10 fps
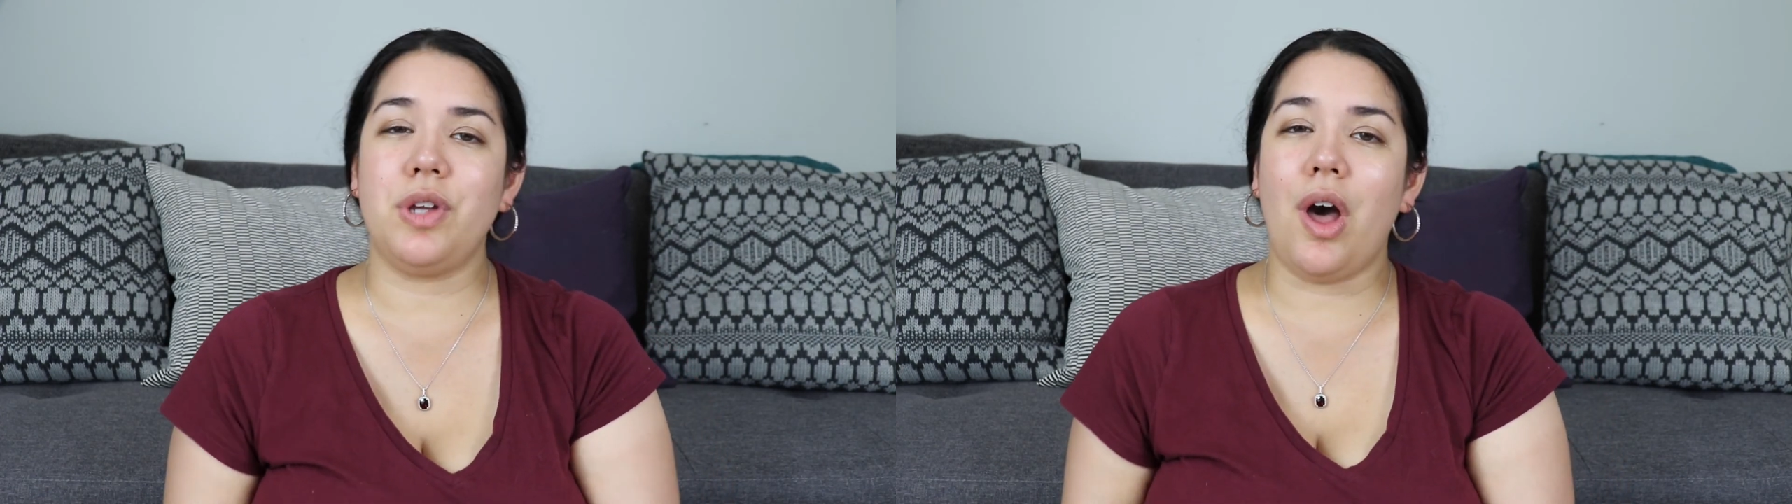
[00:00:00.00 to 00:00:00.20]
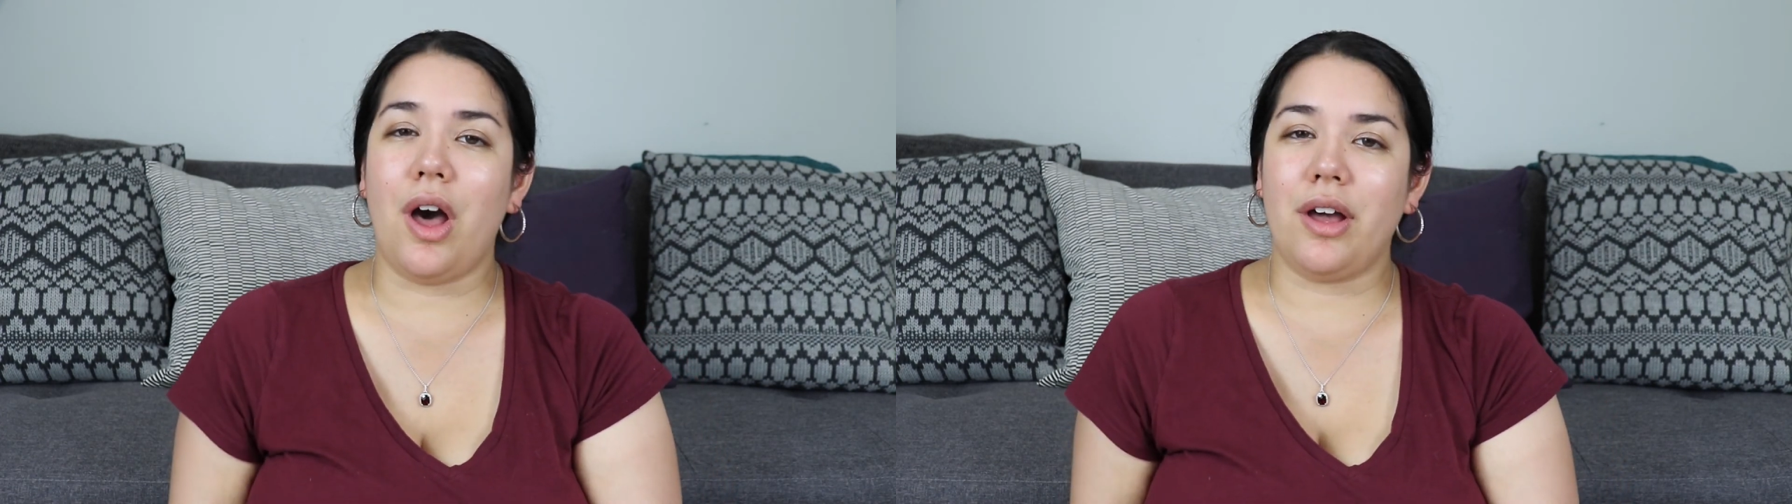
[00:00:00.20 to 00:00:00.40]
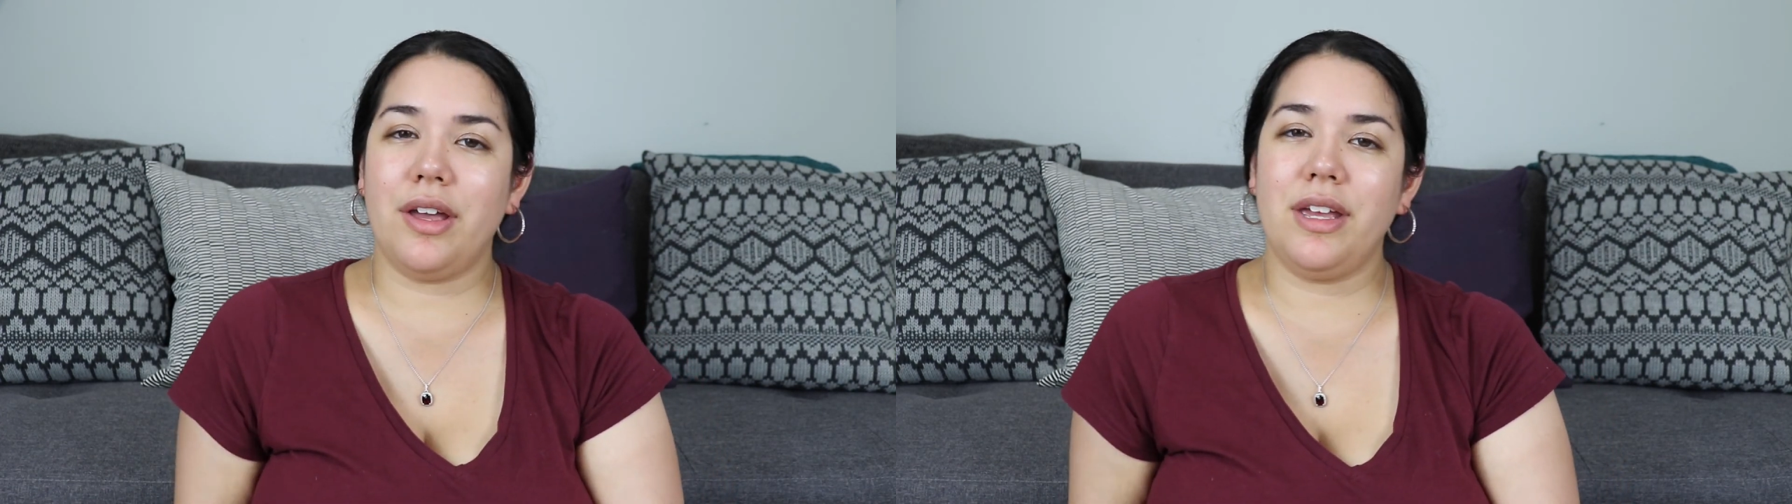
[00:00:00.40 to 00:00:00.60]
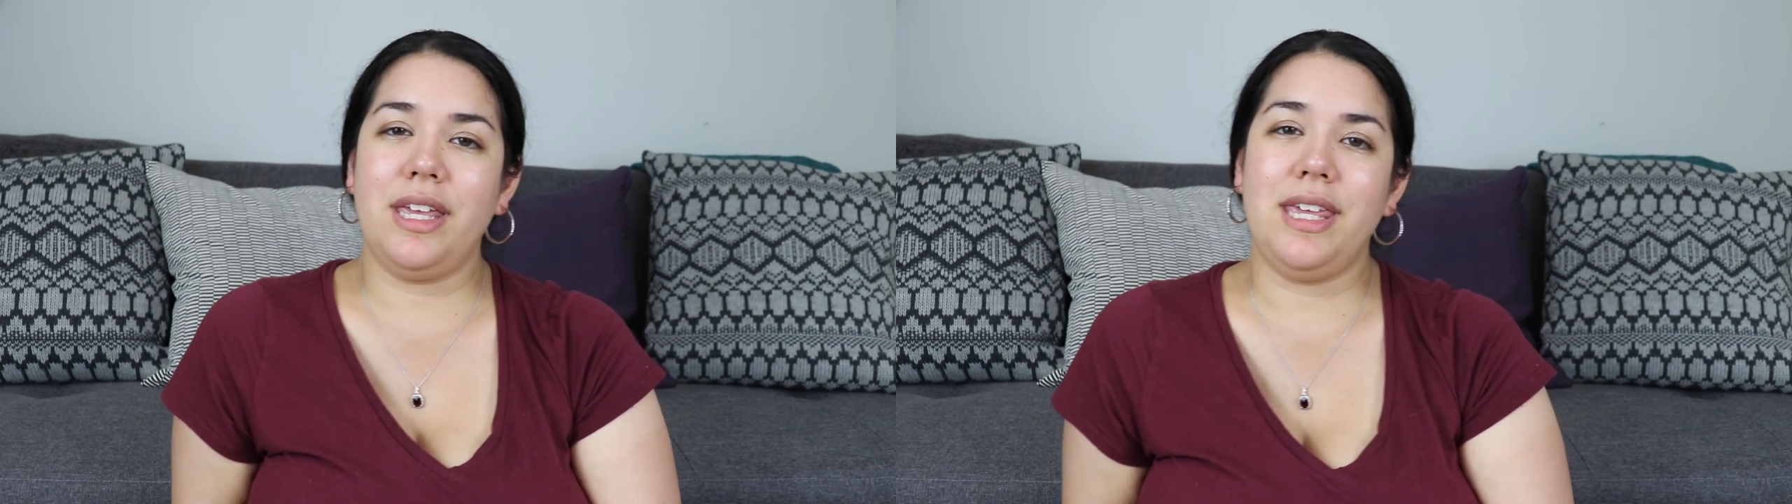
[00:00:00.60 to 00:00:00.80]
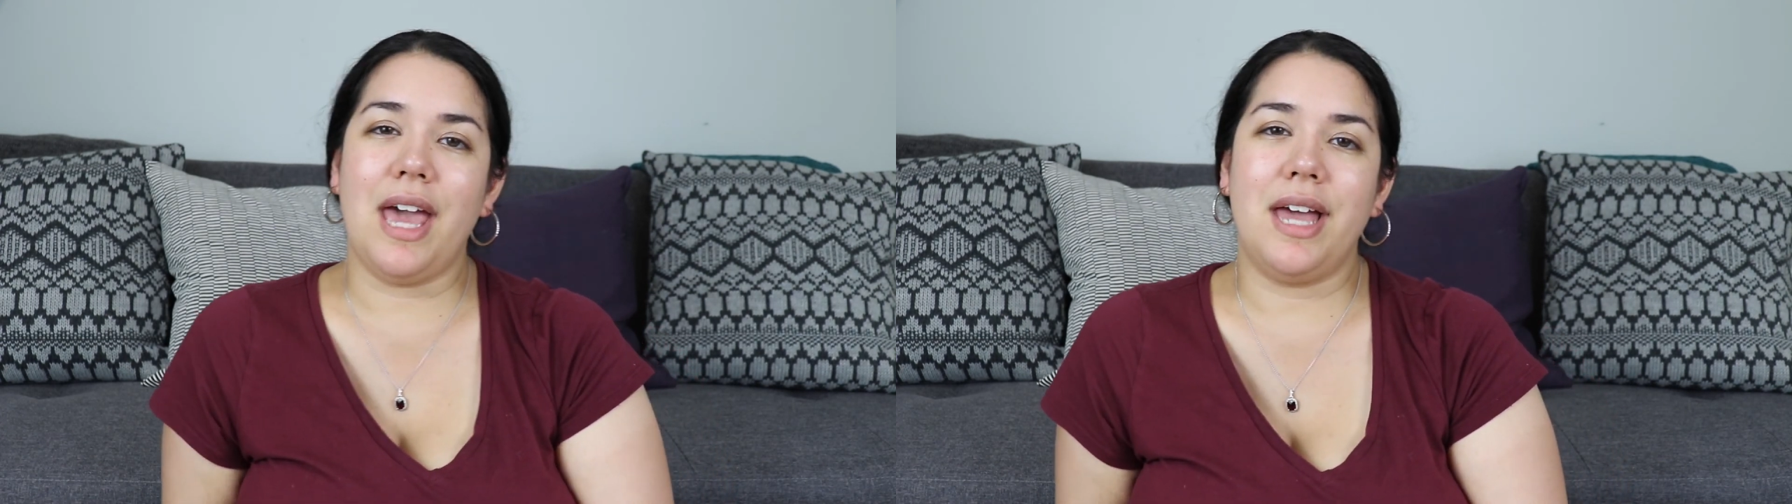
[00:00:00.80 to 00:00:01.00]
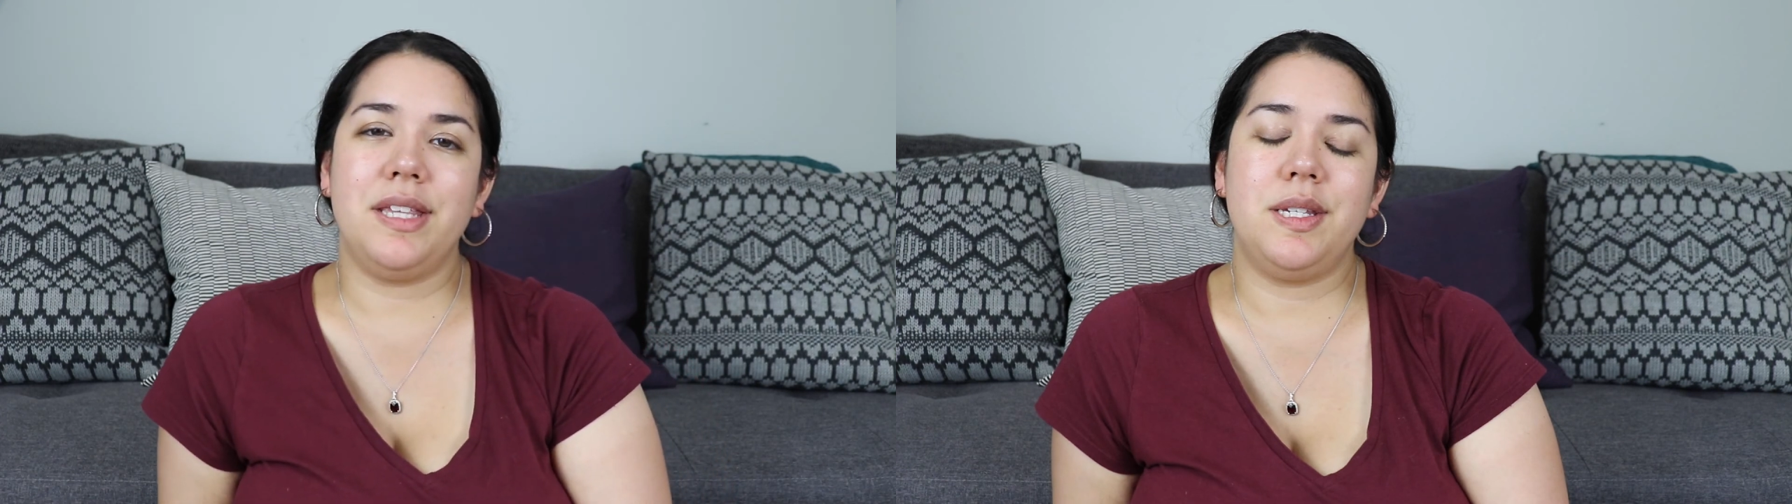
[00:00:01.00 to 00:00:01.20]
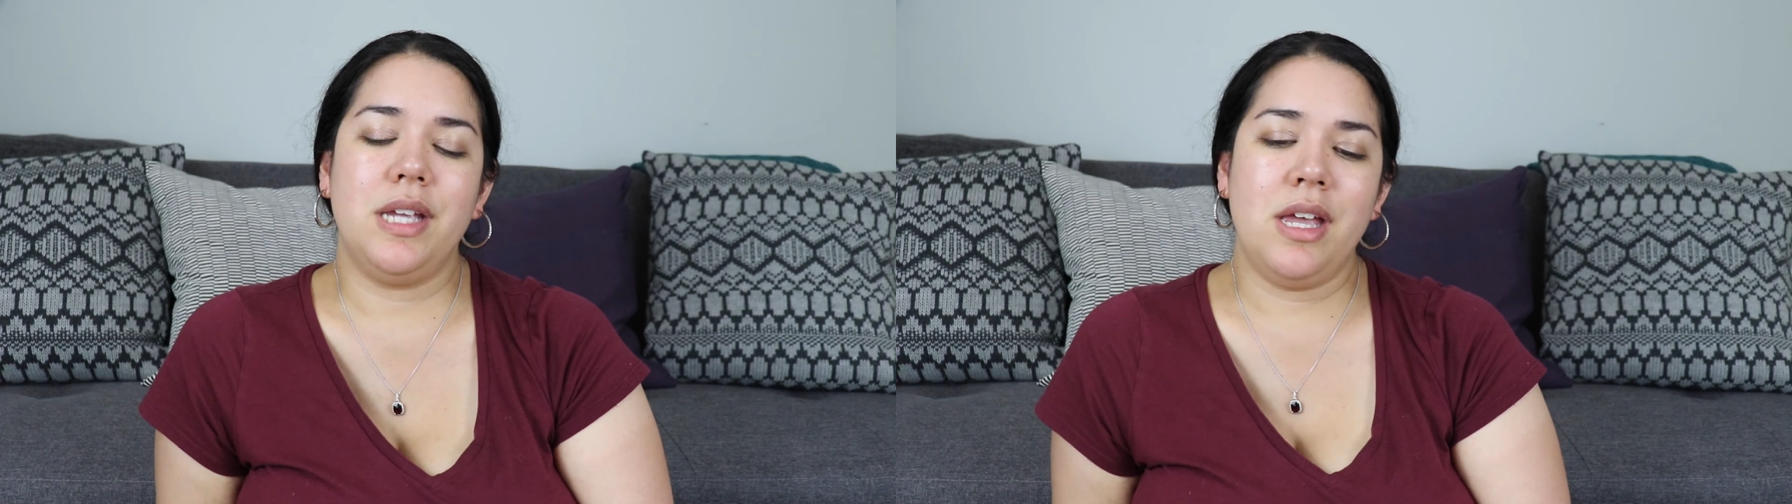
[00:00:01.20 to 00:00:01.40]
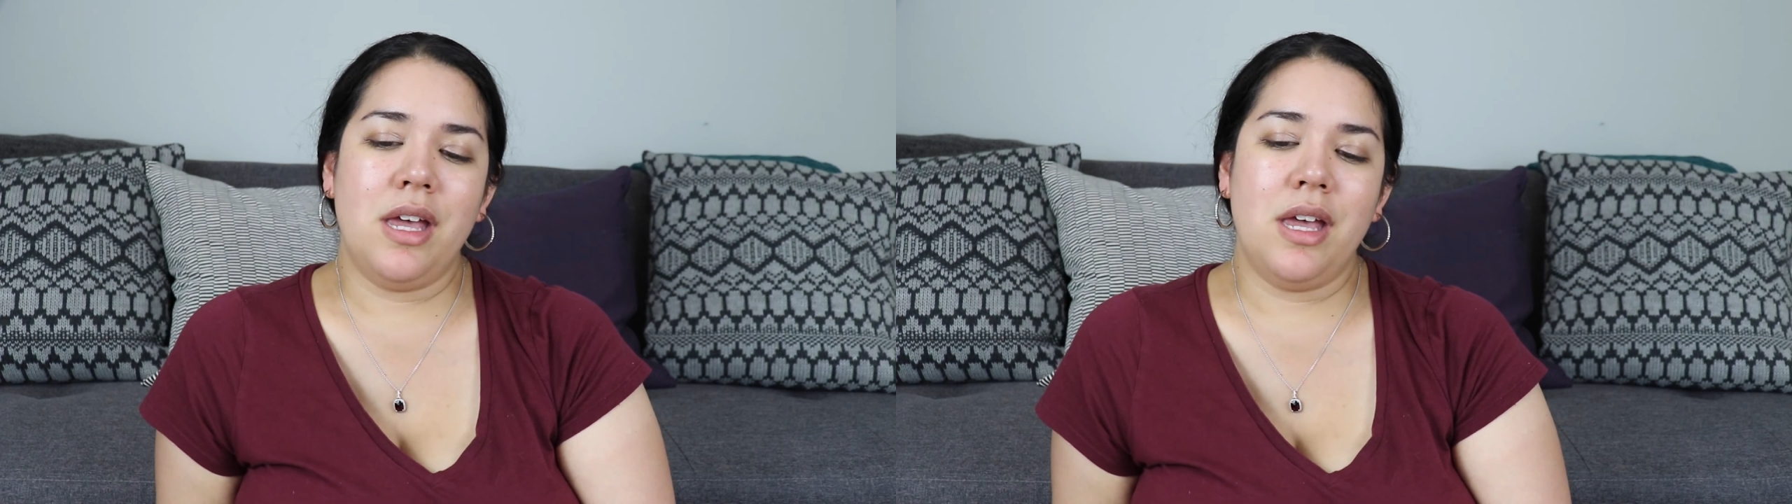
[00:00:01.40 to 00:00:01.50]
talk yet,